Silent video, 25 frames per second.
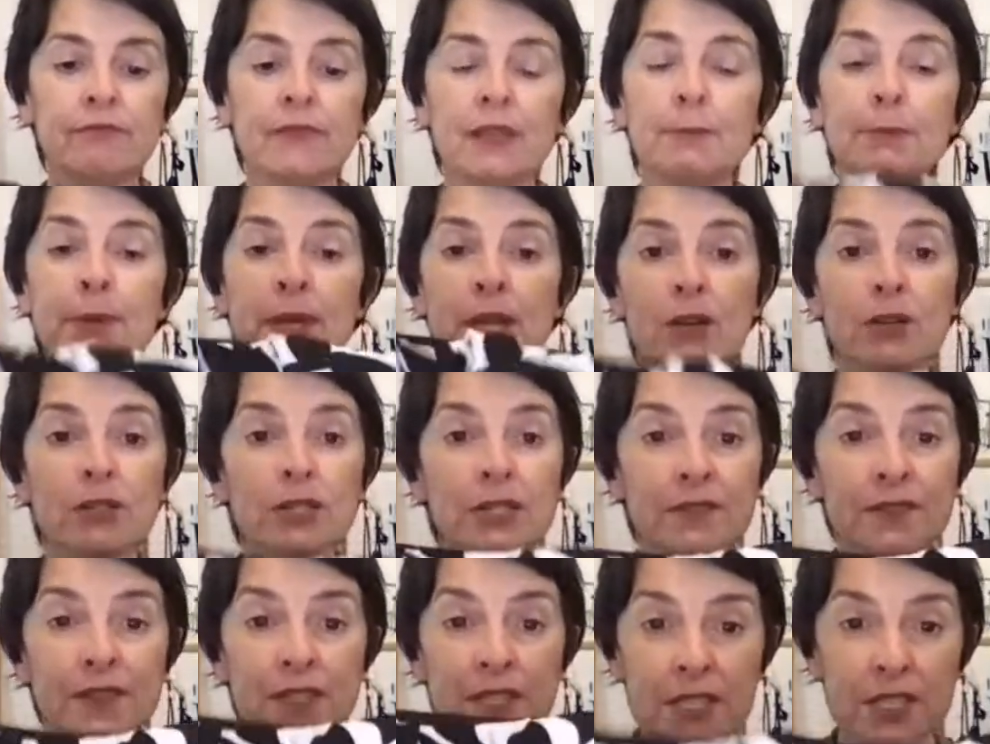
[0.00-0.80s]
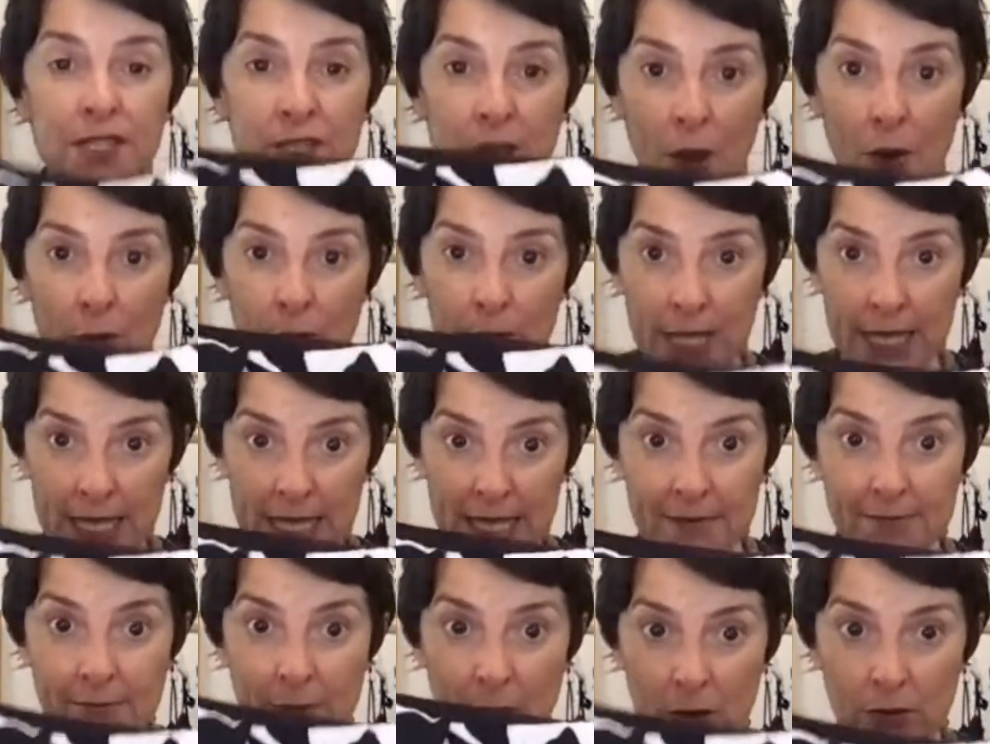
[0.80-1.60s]
because of the sewn
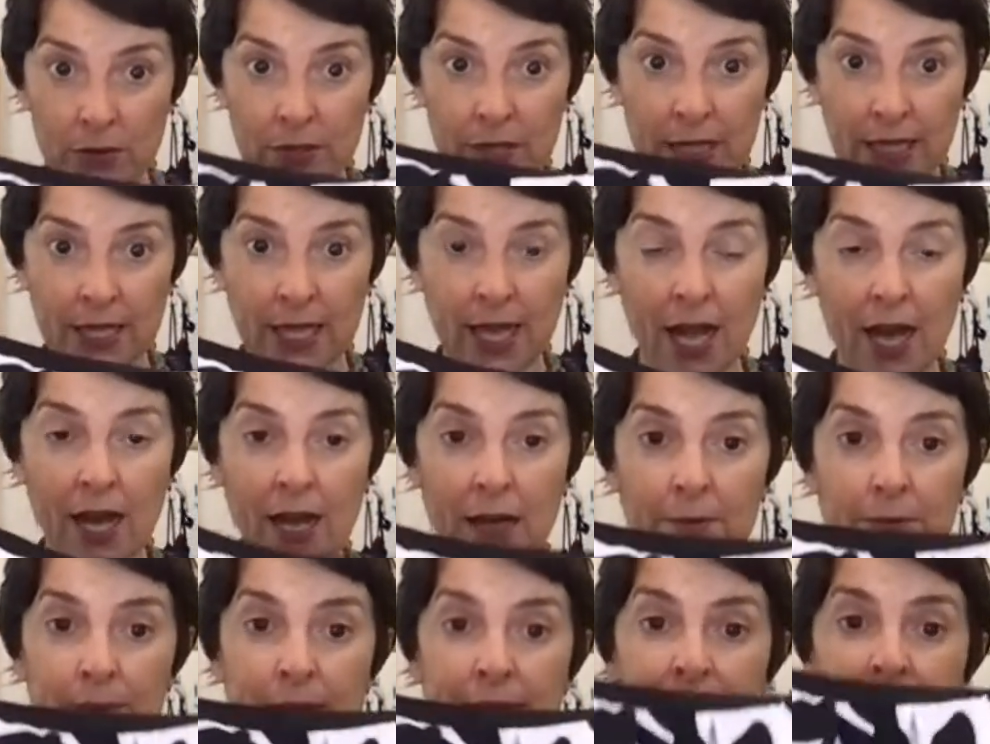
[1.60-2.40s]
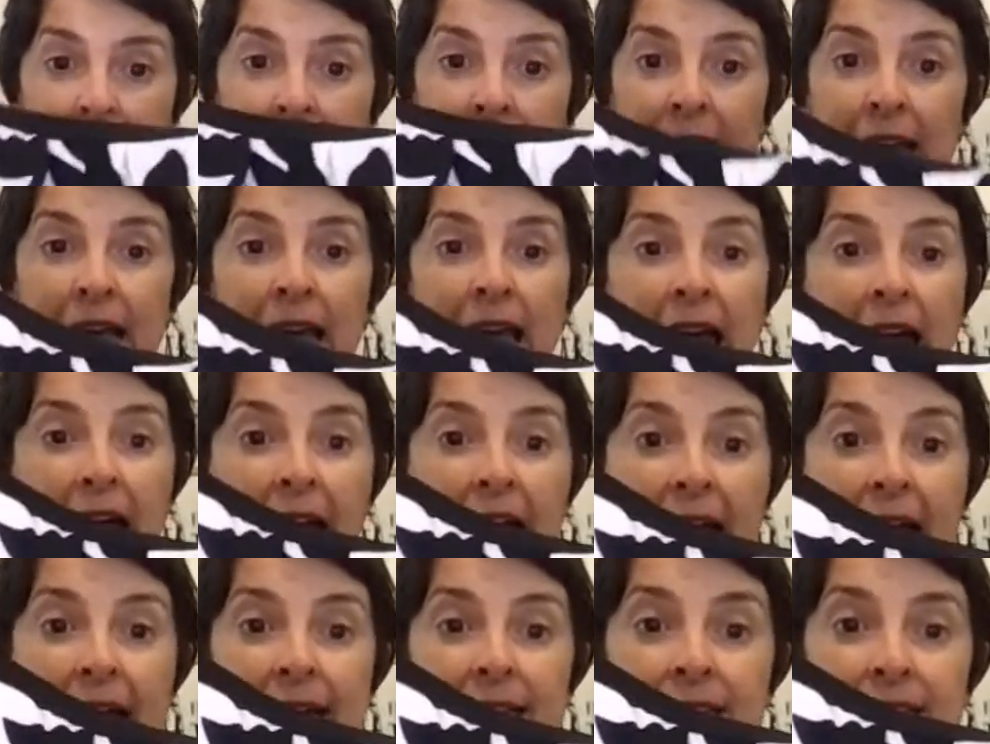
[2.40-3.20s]
in molded cups
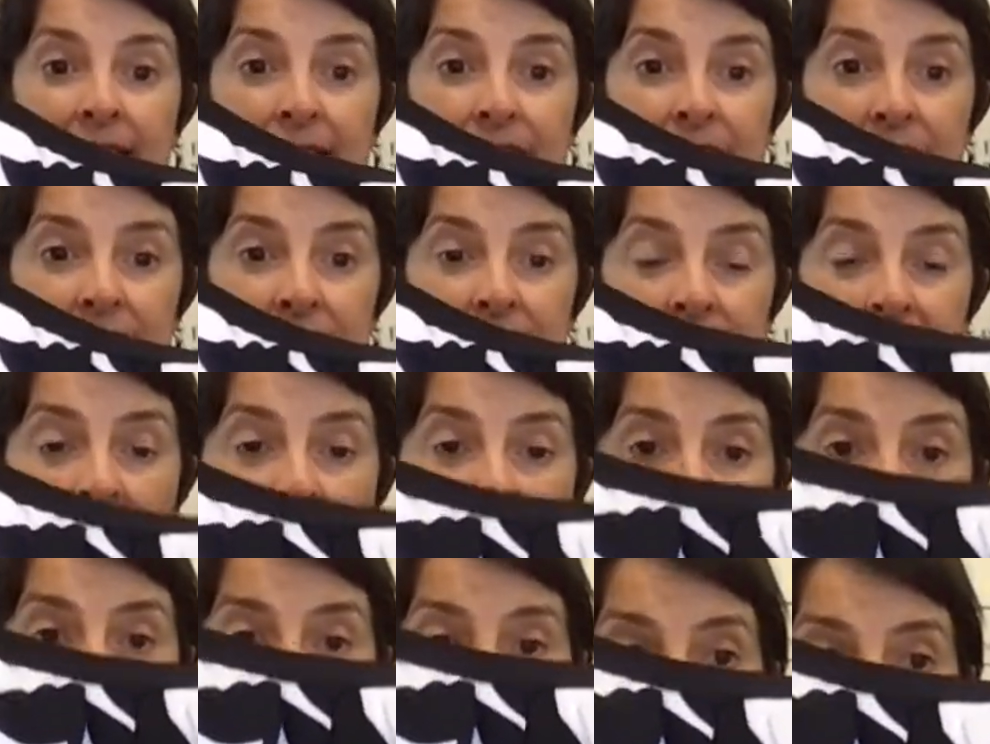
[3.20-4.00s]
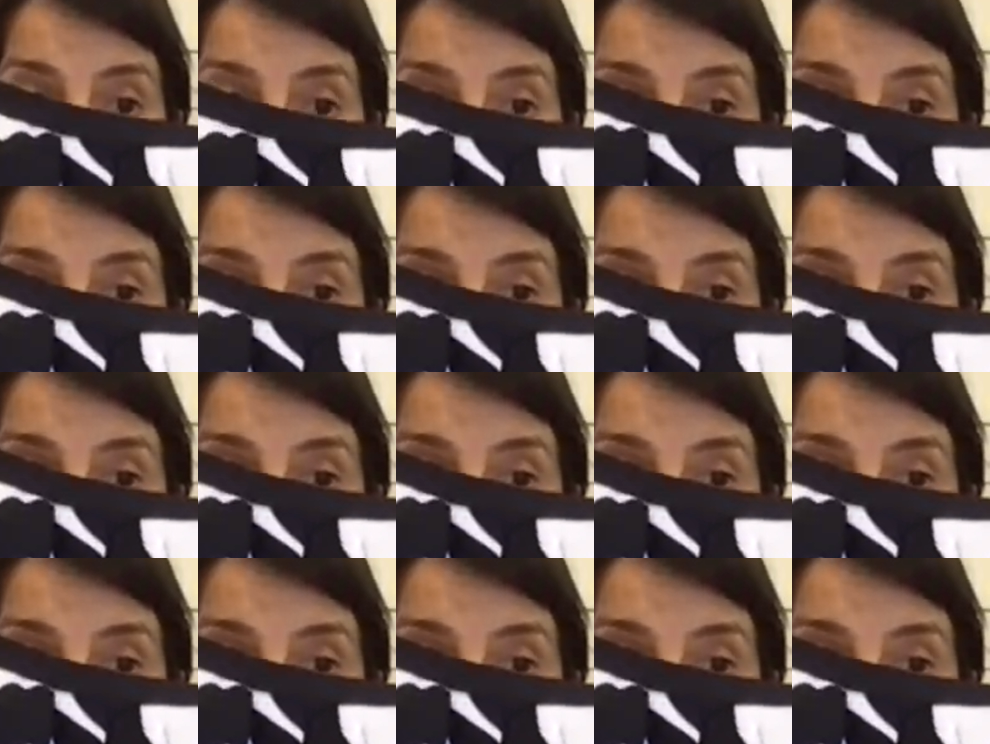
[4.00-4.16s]
and the tucks at